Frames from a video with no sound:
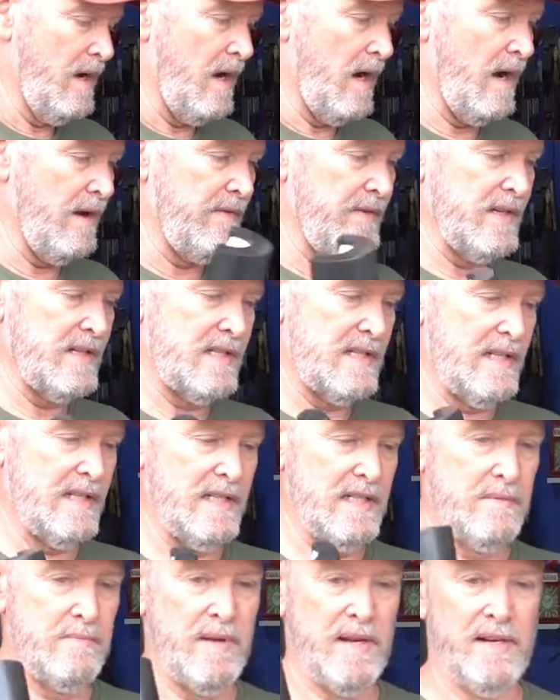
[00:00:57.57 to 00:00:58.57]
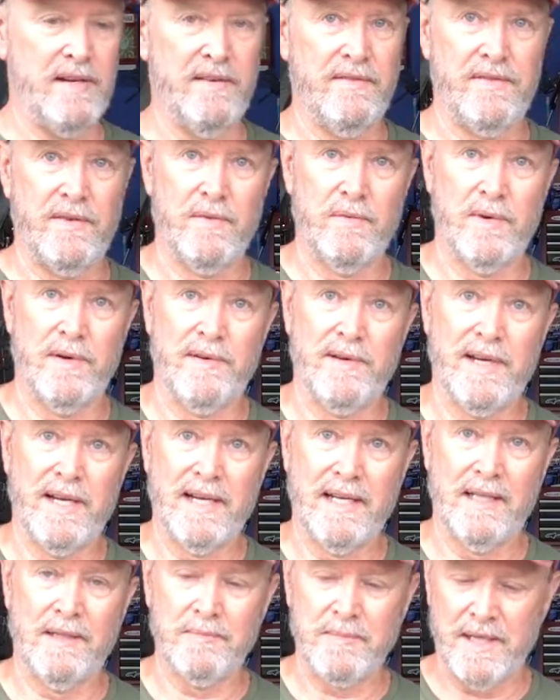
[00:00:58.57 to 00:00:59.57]
Obviously, it's better if you're wearing a
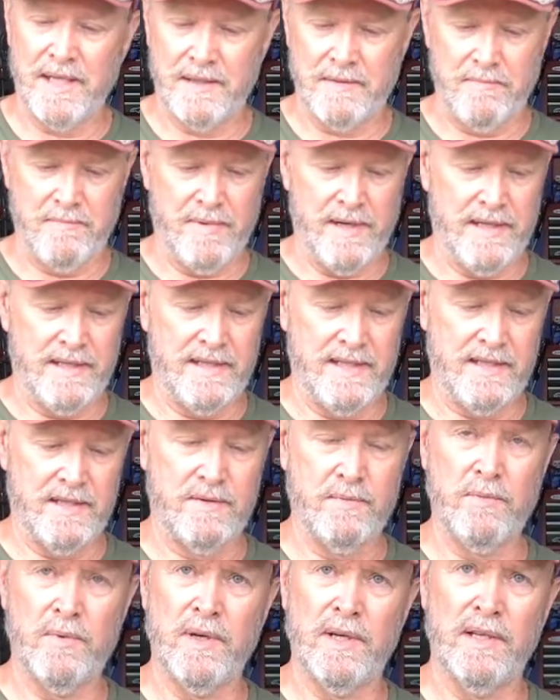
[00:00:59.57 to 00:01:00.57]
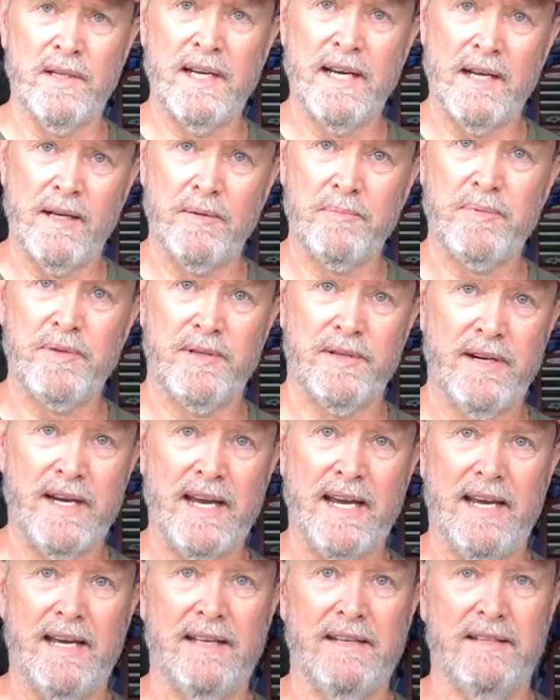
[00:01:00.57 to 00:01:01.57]
helmet, but this will help your
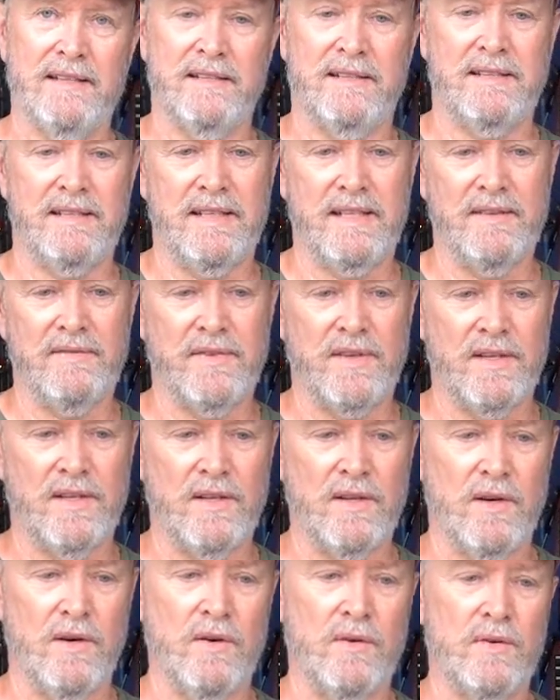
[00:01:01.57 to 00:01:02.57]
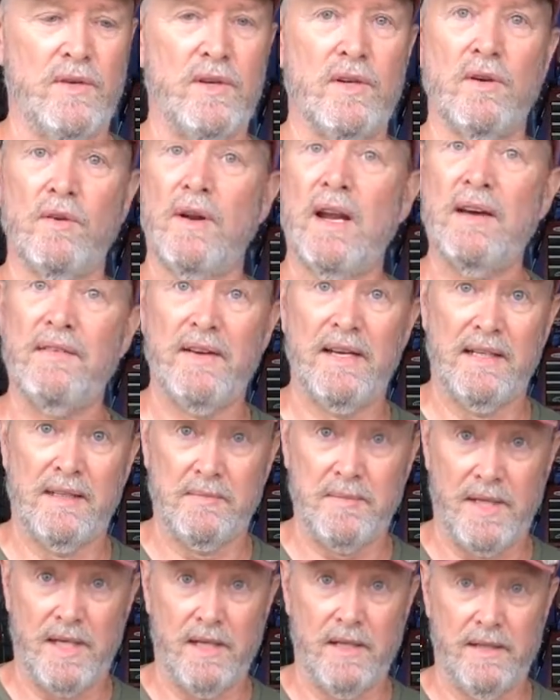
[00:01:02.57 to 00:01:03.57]
head even though you don't have a
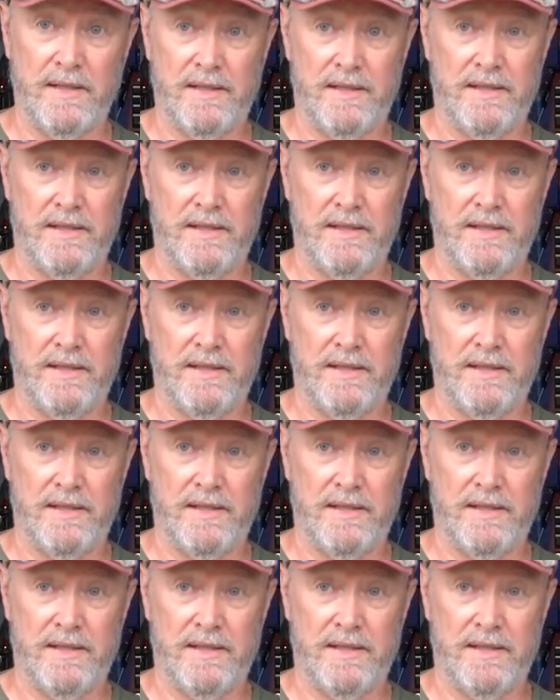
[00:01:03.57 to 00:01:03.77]
helmet on.